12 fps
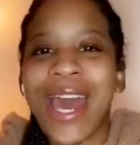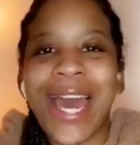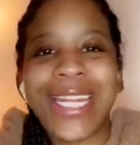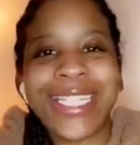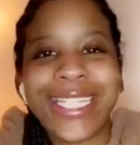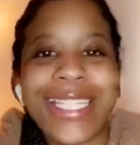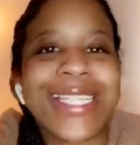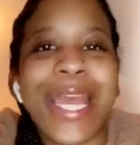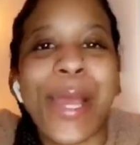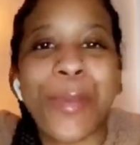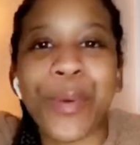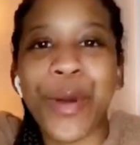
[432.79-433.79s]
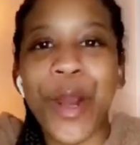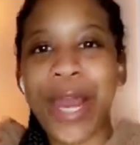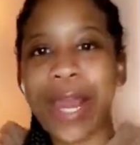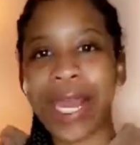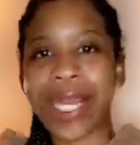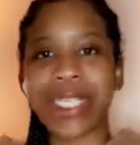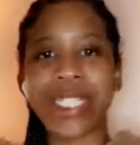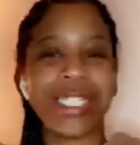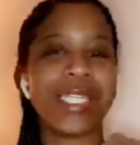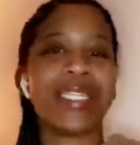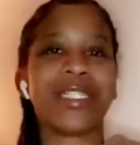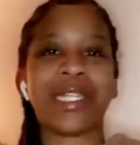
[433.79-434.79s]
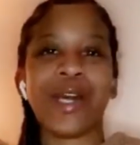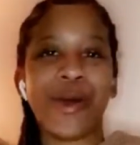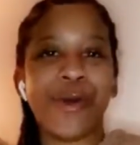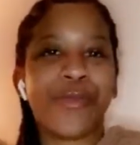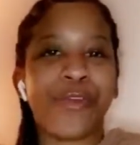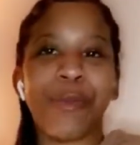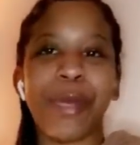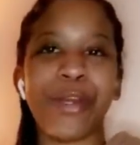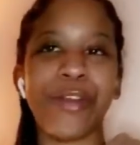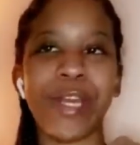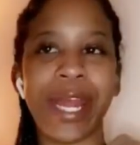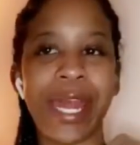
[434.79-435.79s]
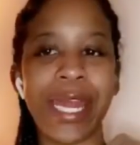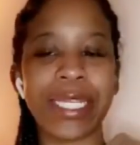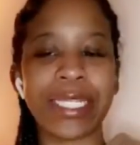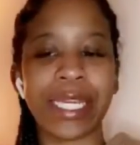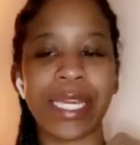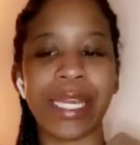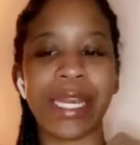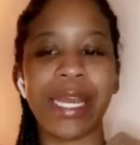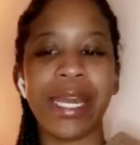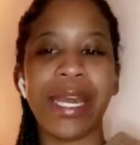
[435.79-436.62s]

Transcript: I just say pray and just hope for better days and